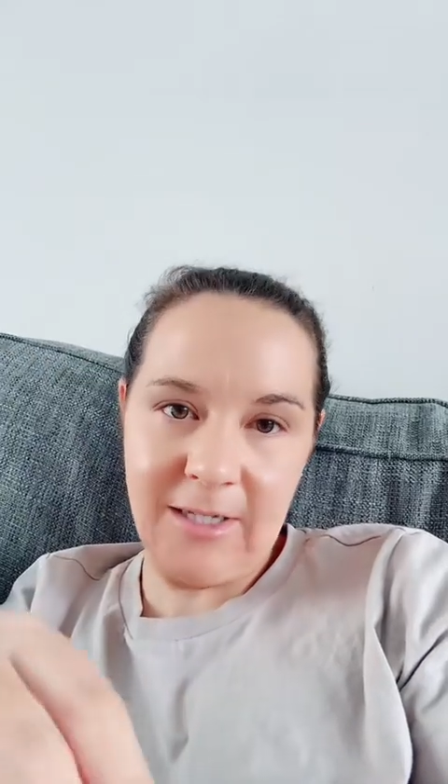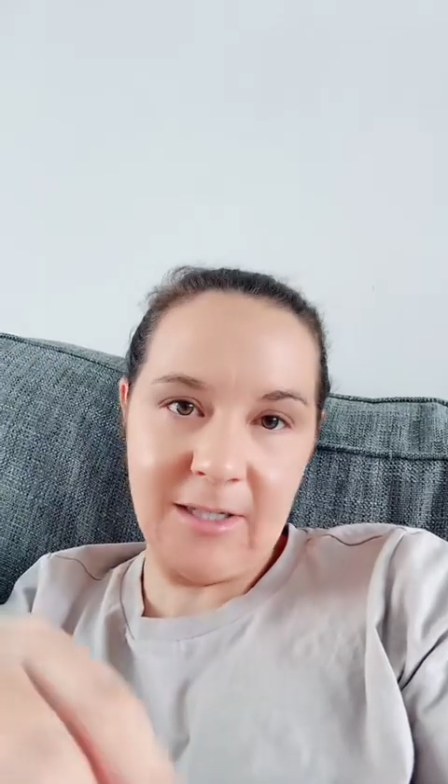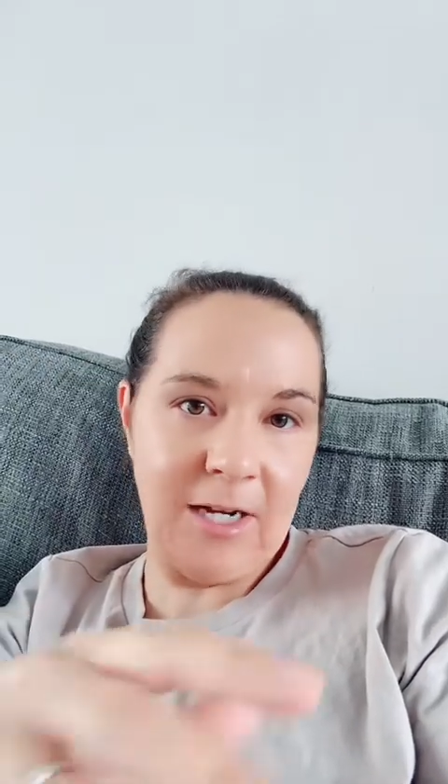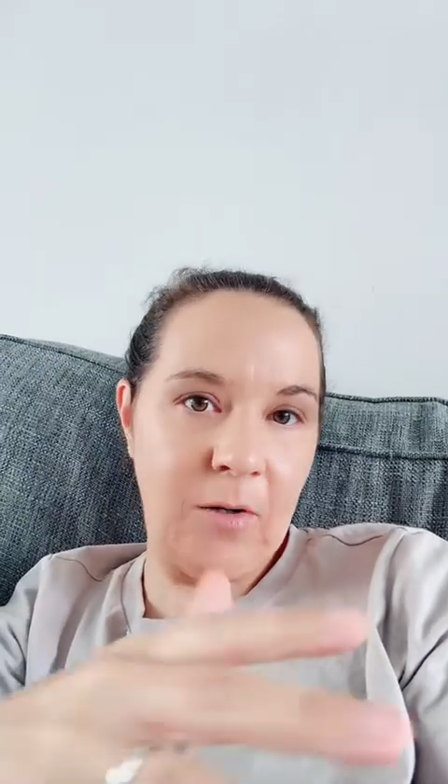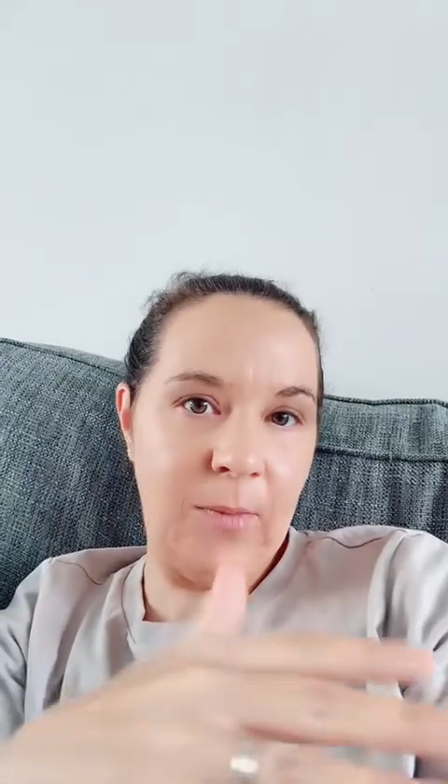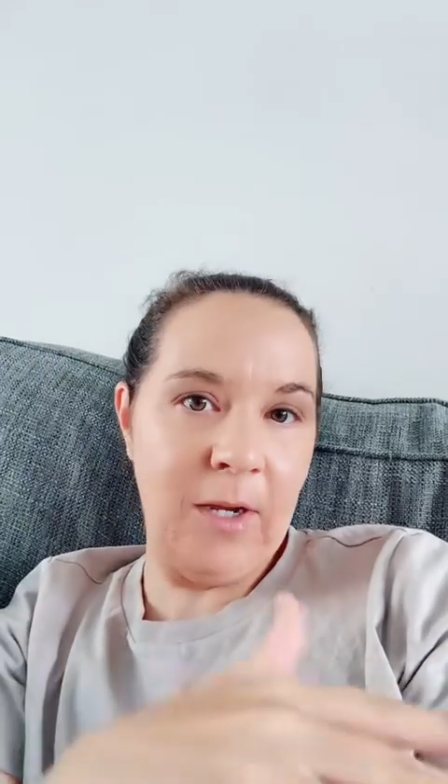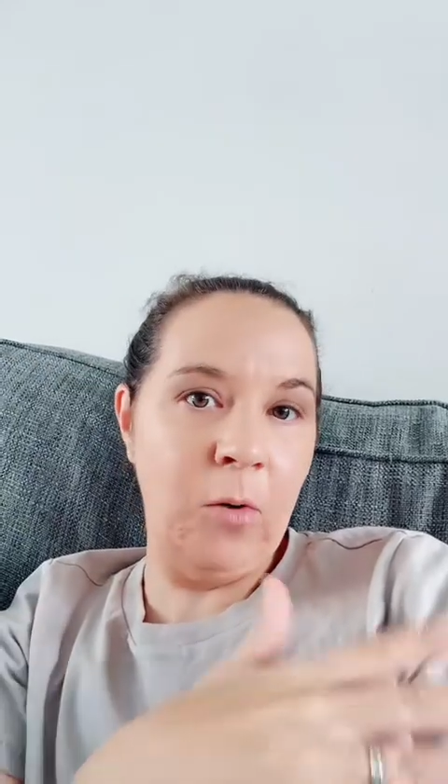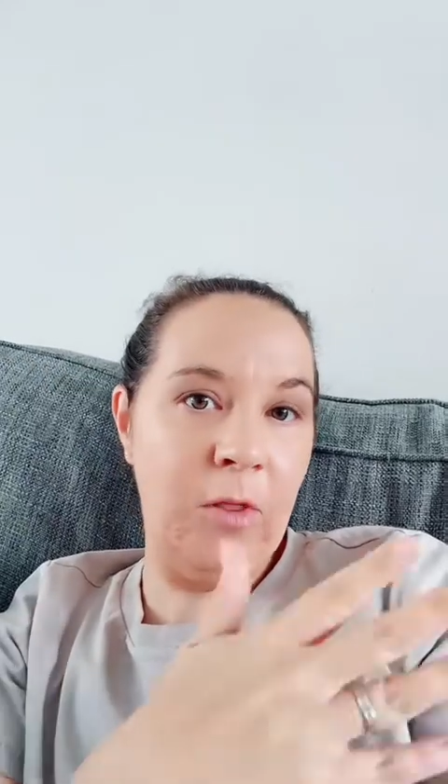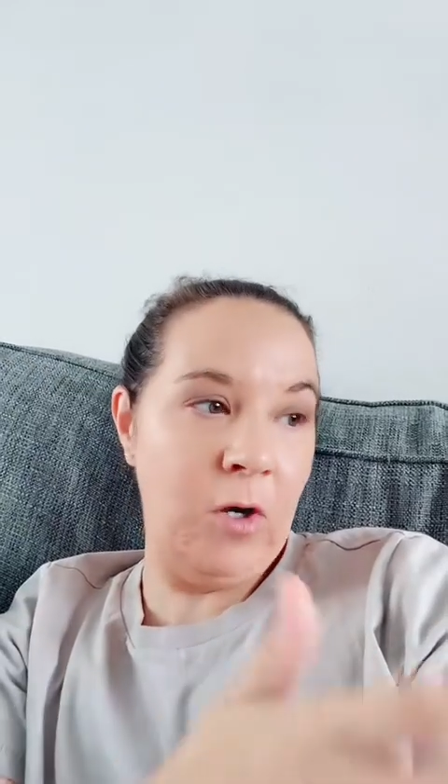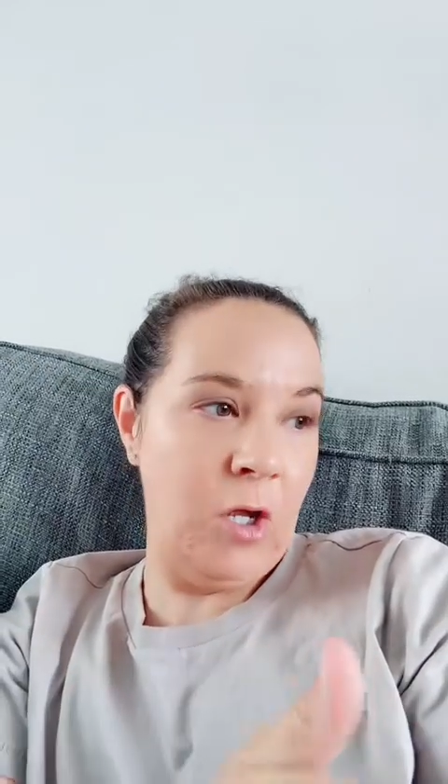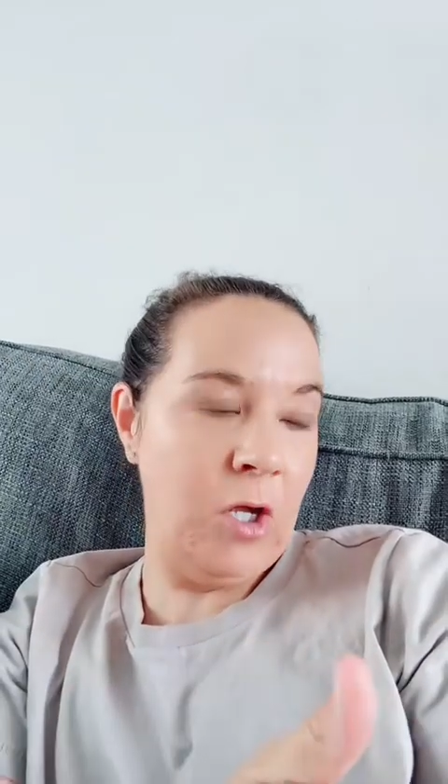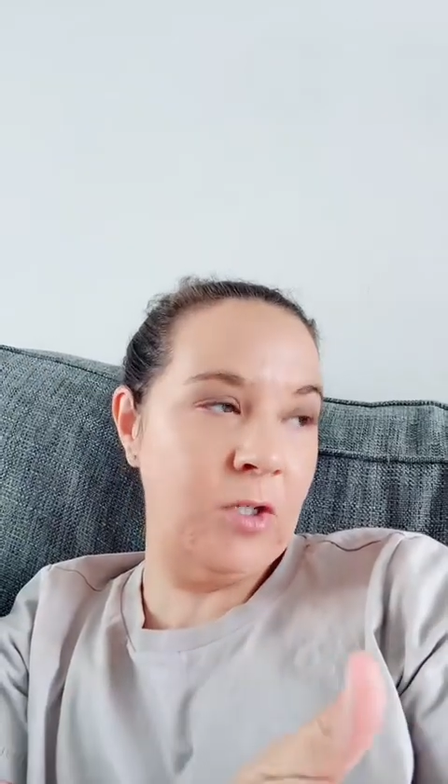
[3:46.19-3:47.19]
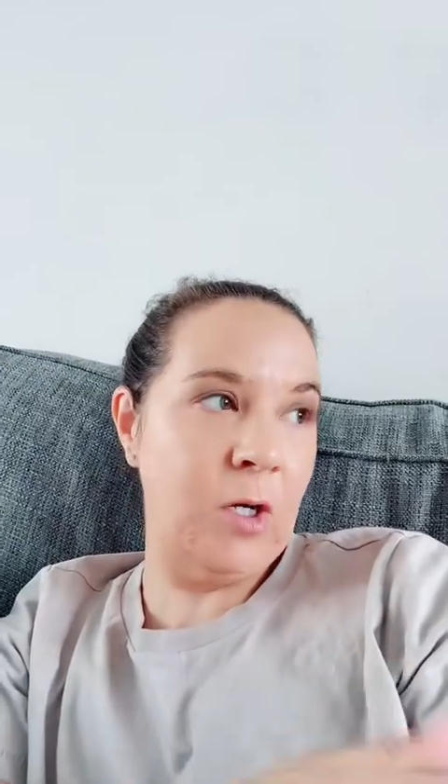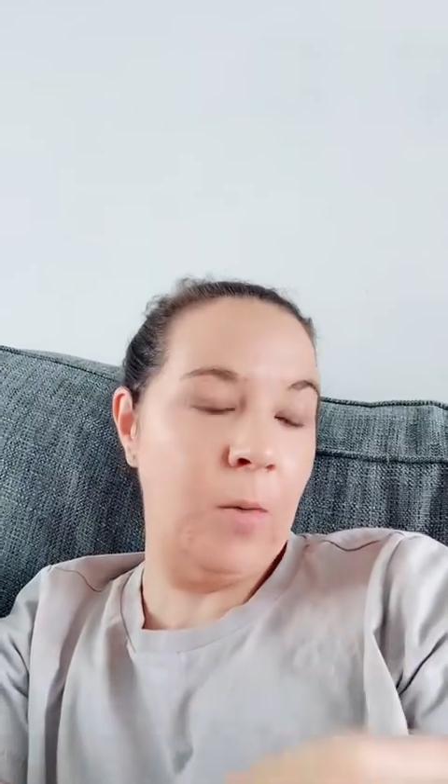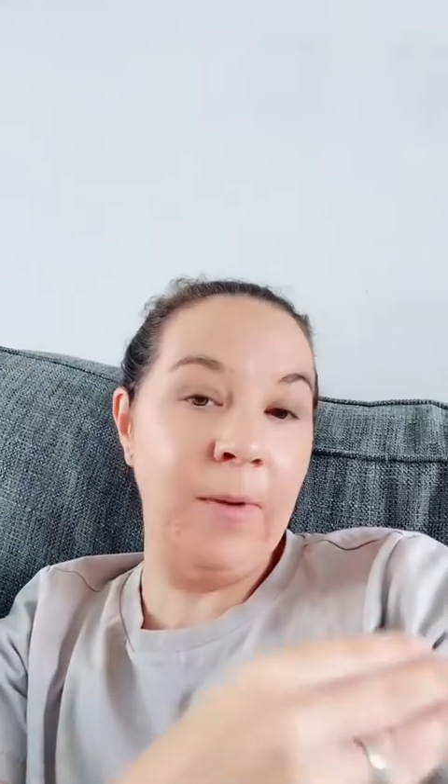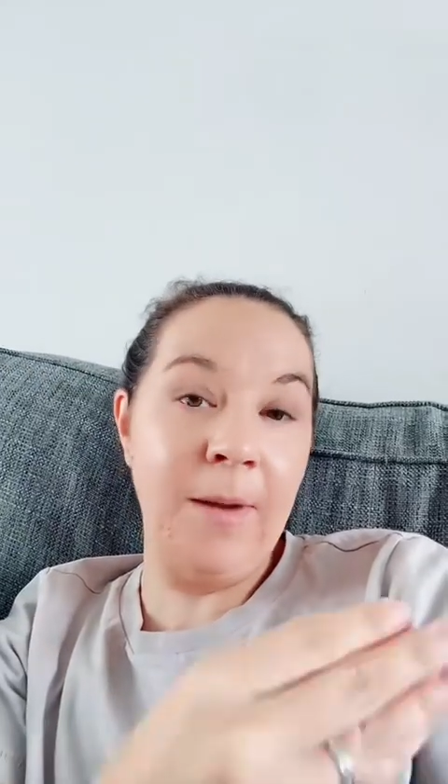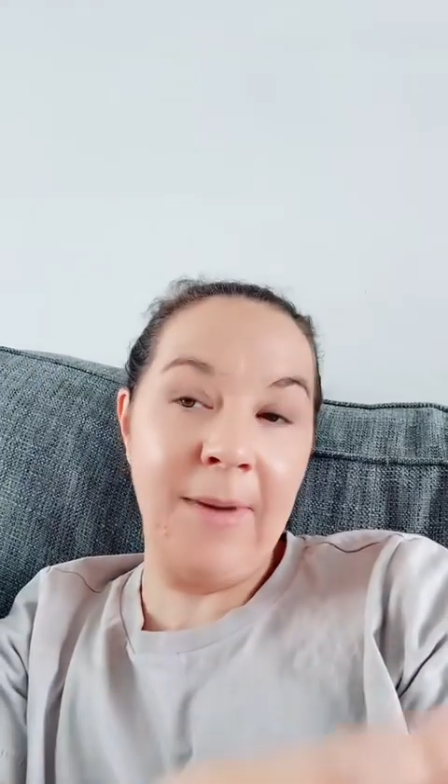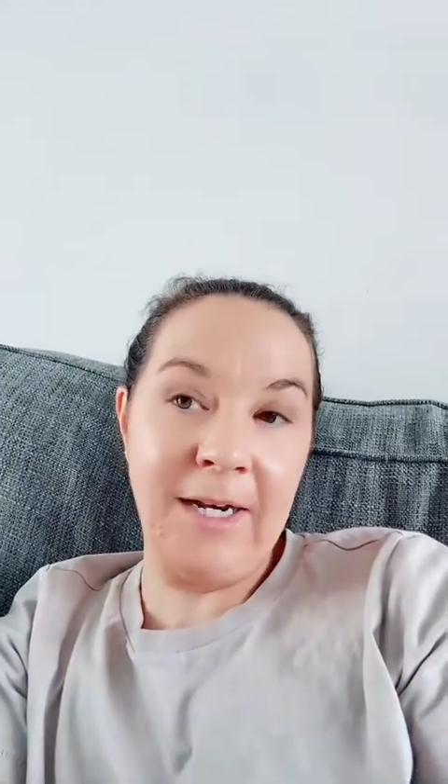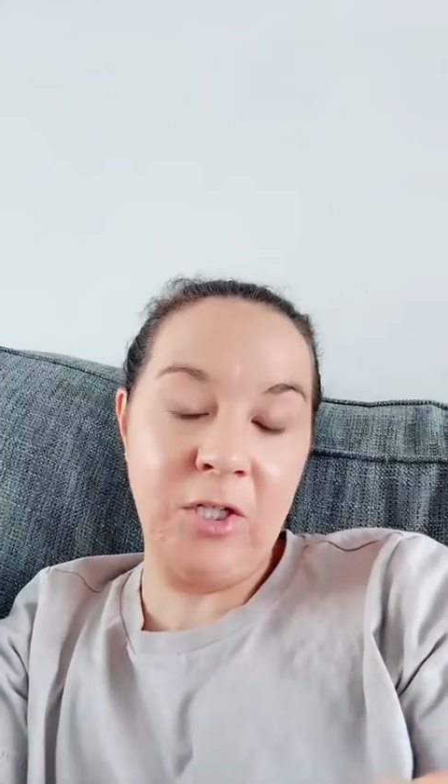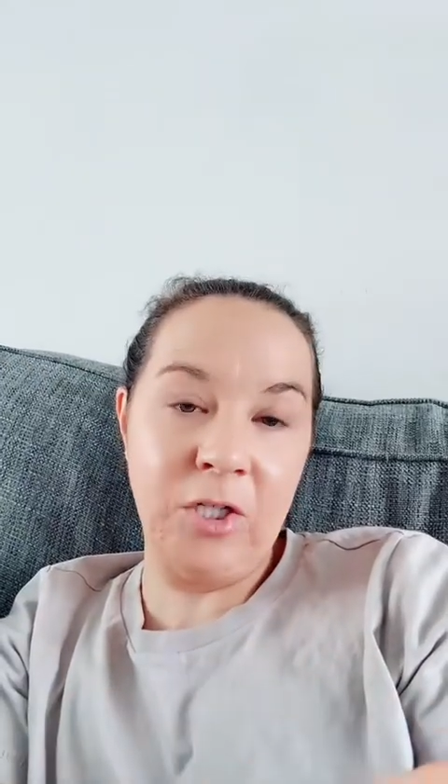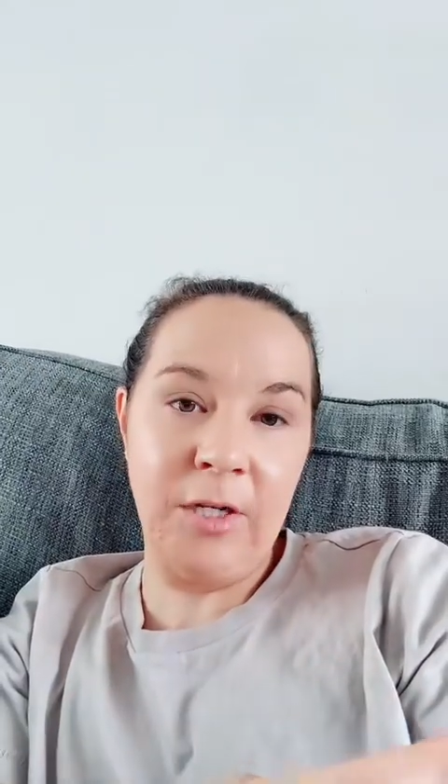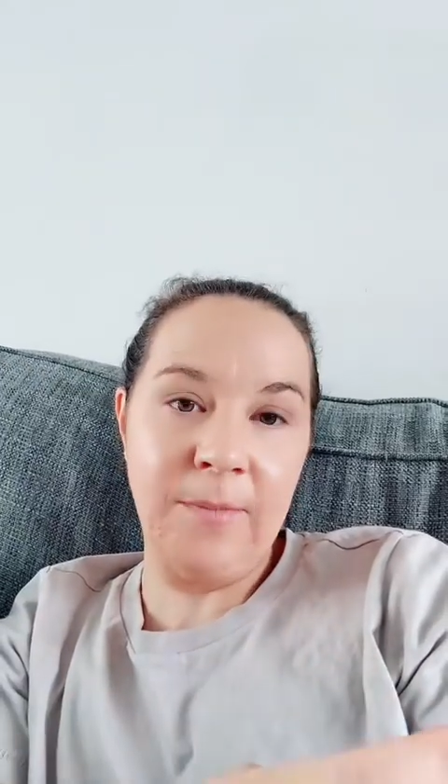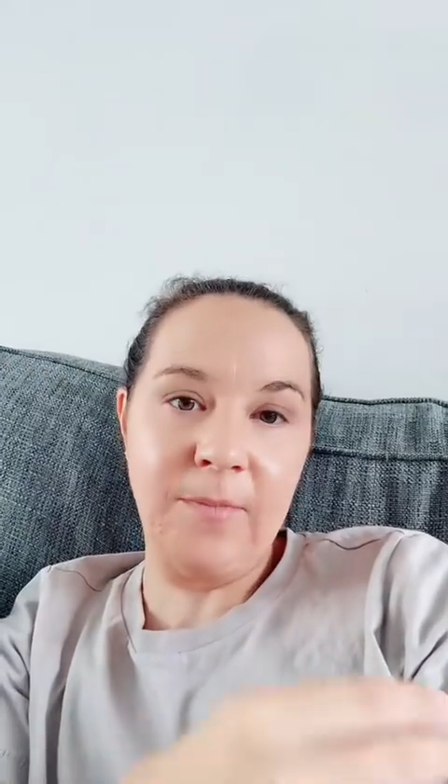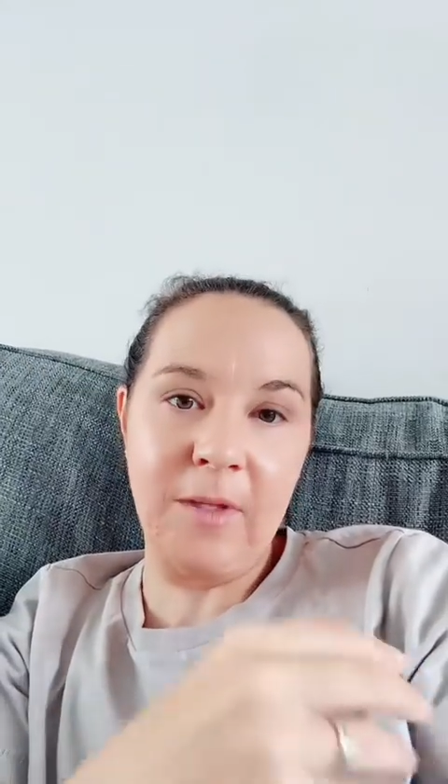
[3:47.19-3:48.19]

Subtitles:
So that could be another nurse, it could be a manager,